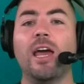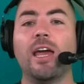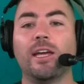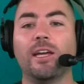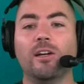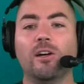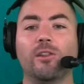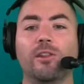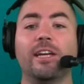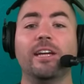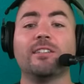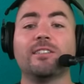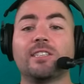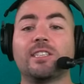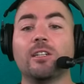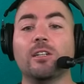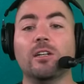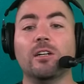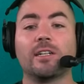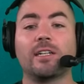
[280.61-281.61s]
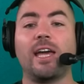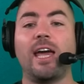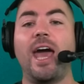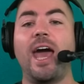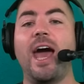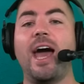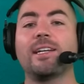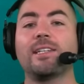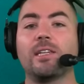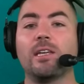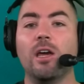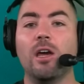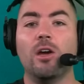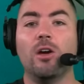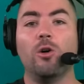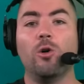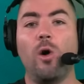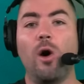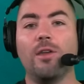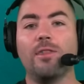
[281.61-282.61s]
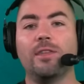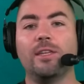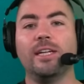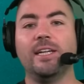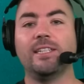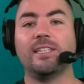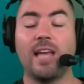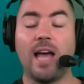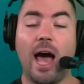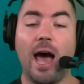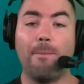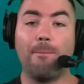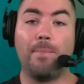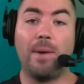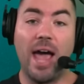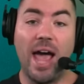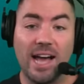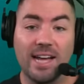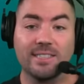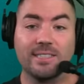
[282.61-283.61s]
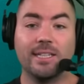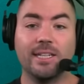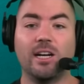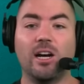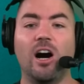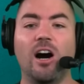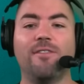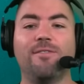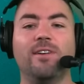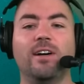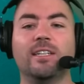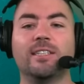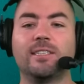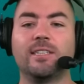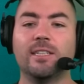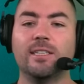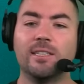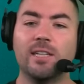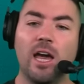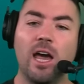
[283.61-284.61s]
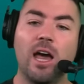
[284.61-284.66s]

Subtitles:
You know, here's the look at who are the top passing offenses.